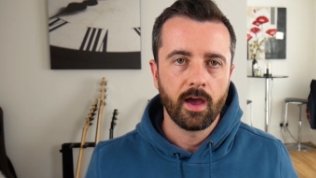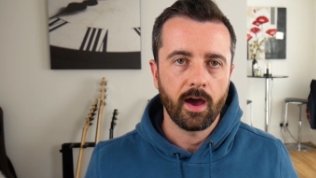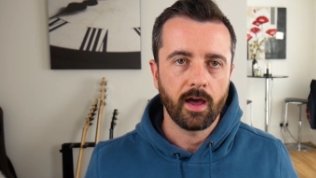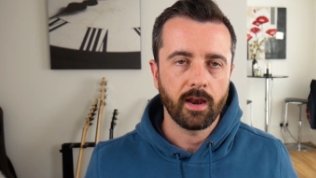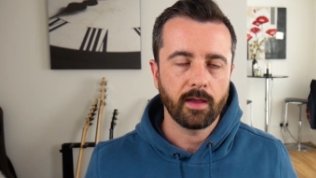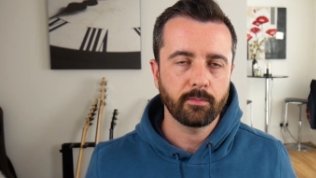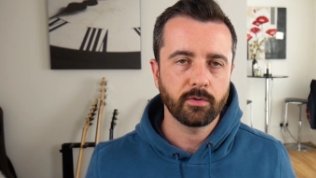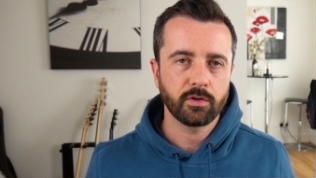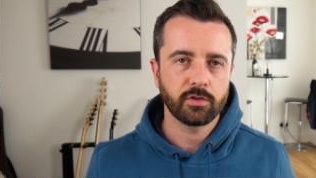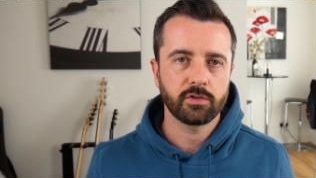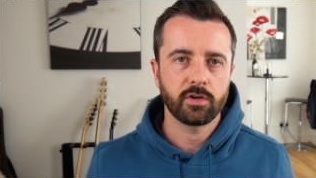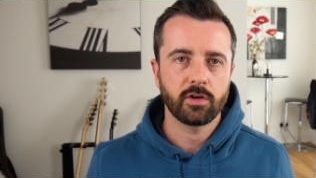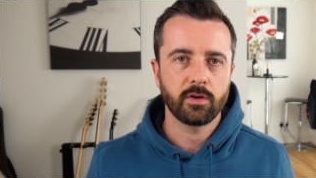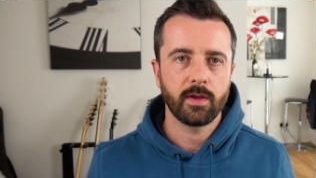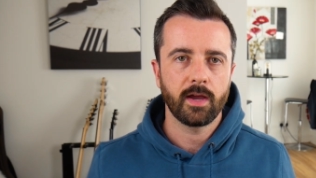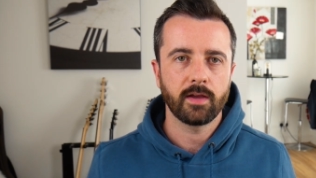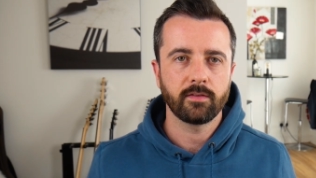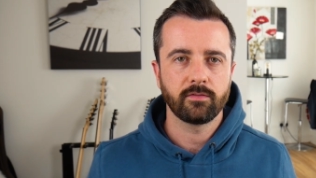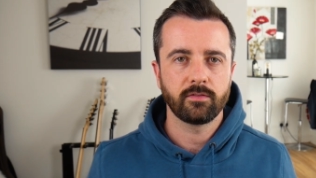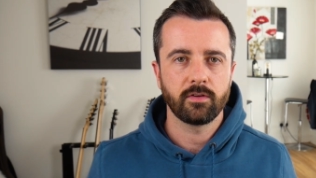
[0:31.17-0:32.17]
And I'm going to show
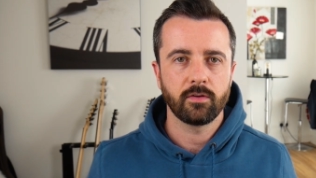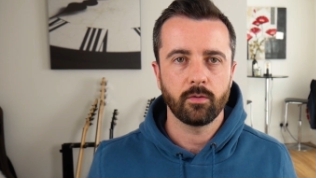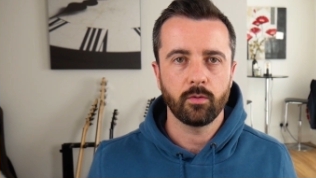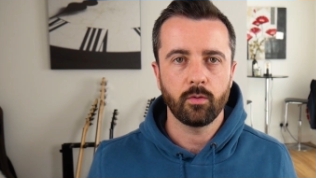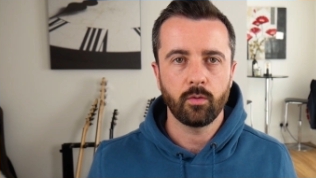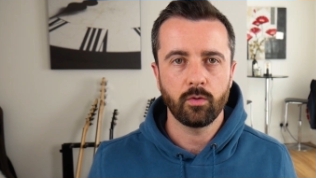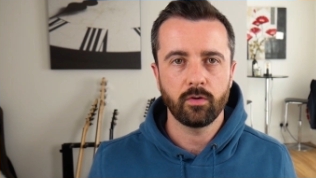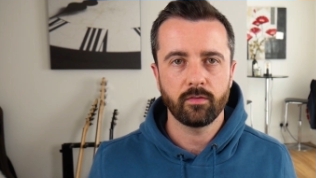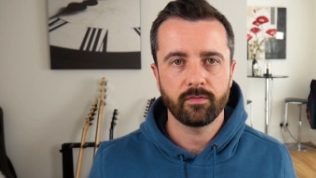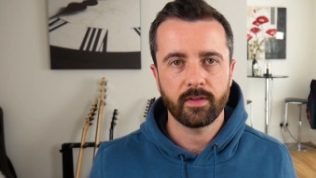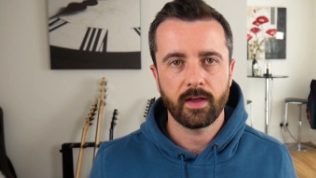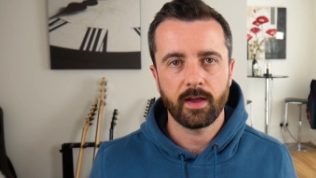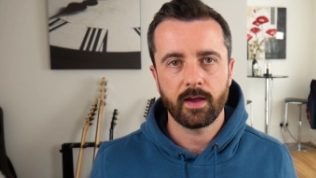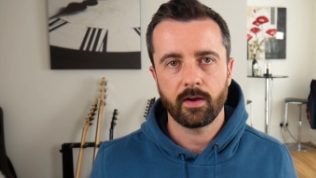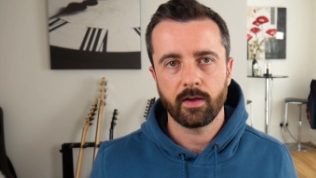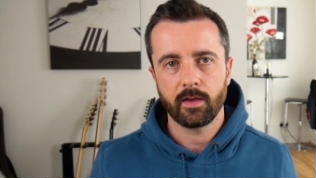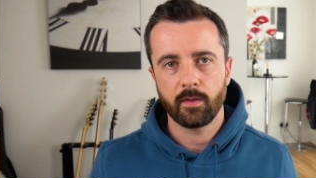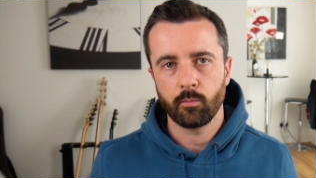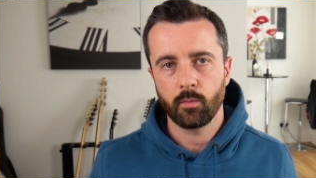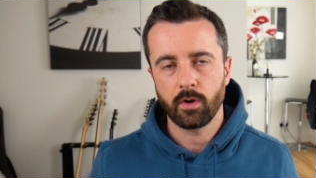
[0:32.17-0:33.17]
you how to do all of
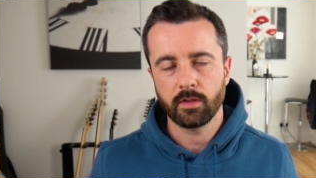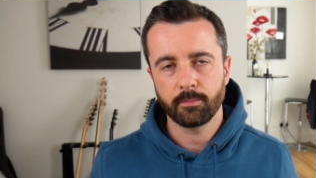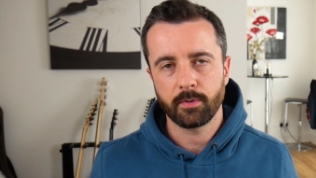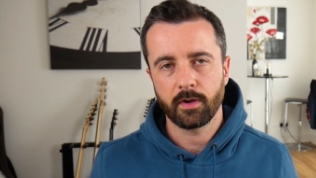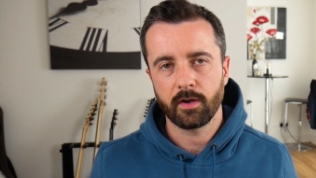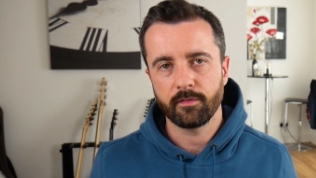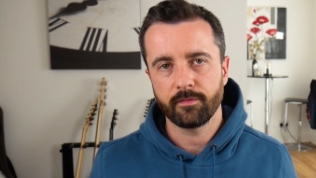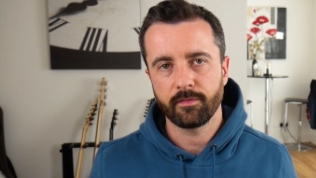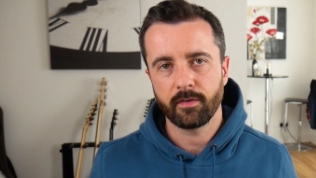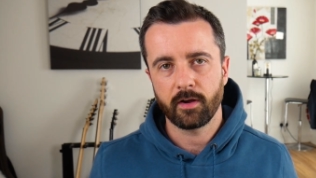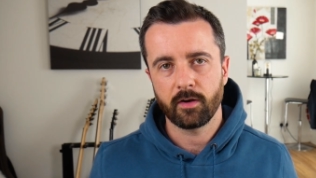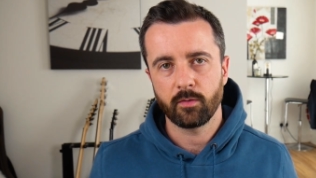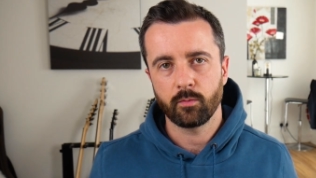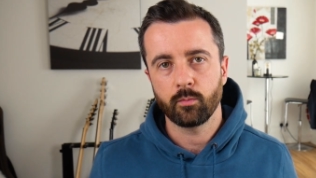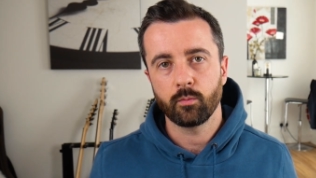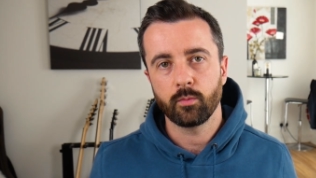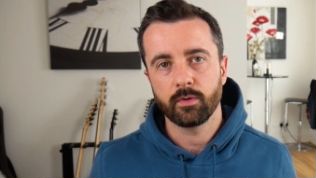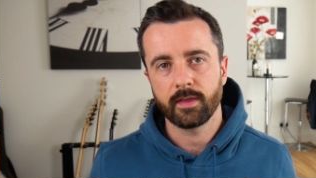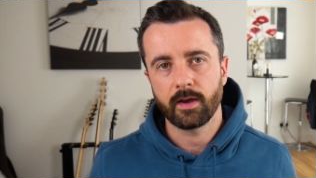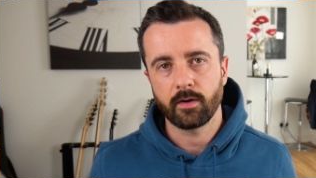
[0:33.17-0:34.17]
that in one
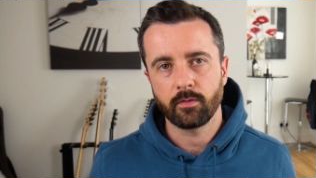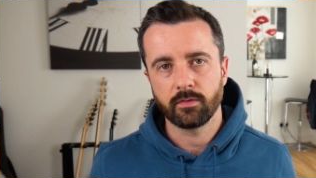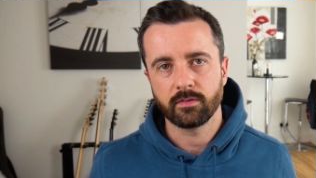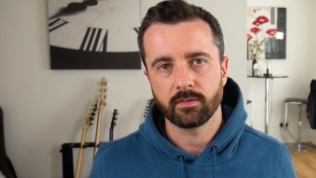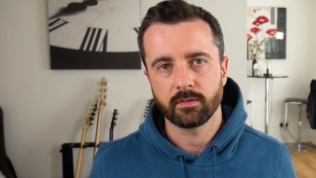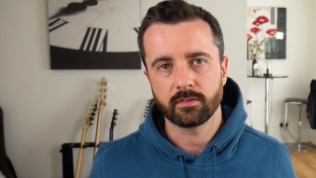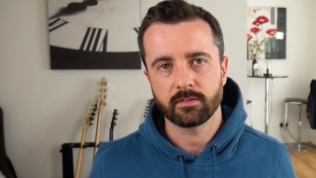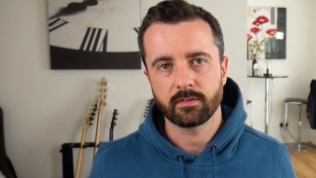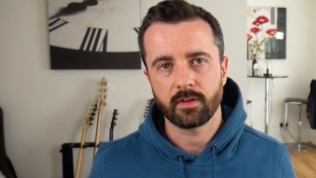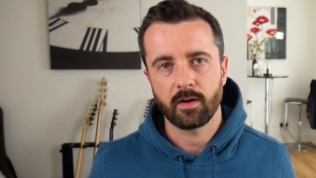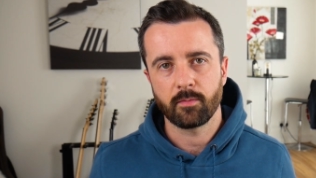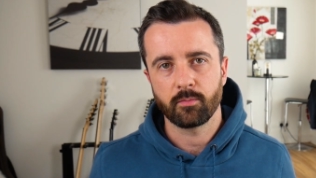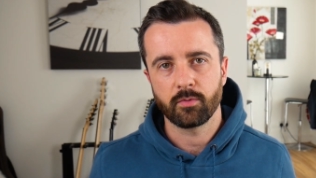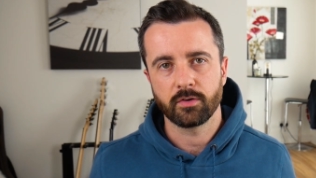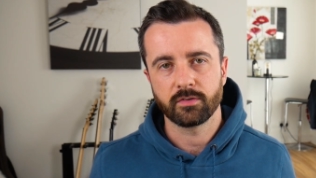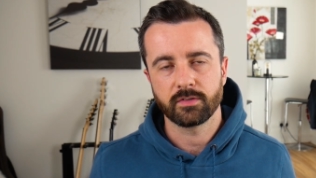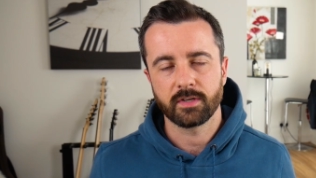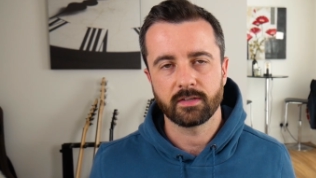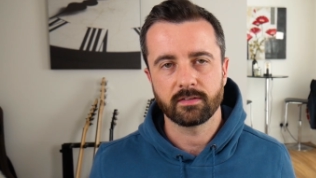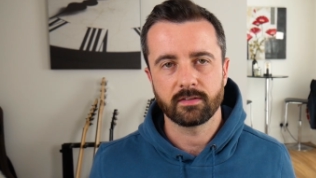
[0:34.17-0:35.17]
file without using the start
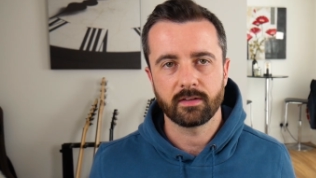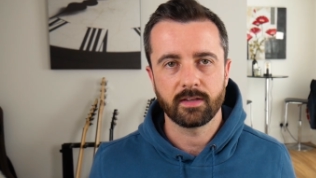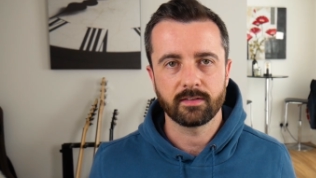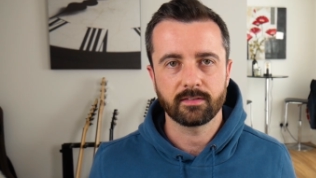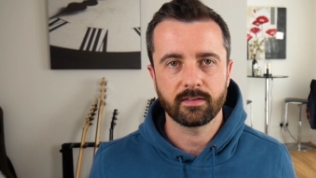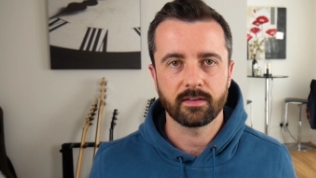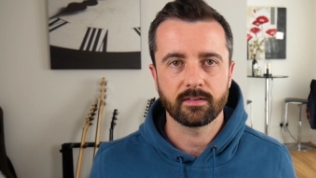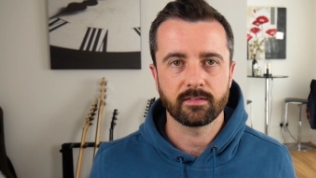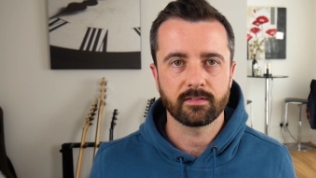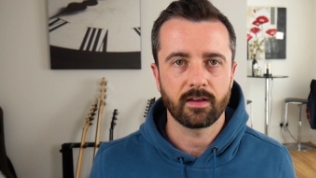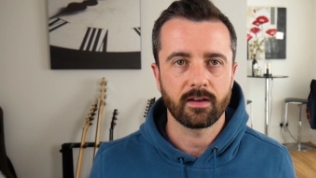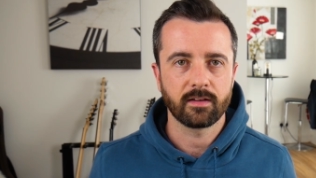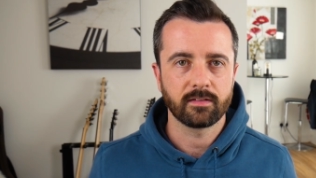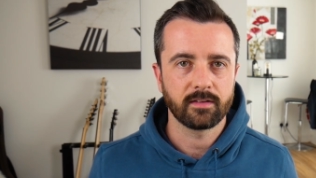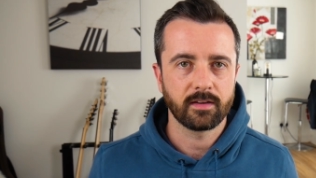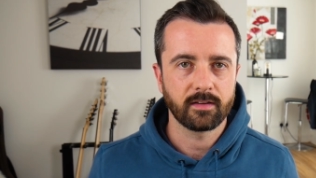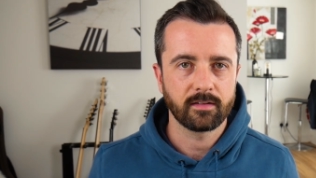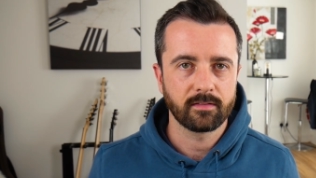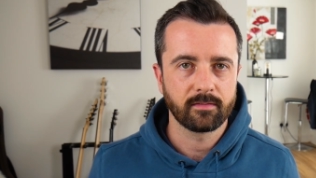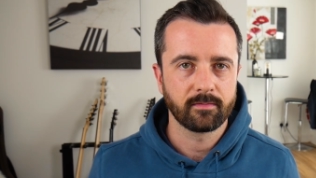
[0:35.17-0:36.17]
project. So let's get started.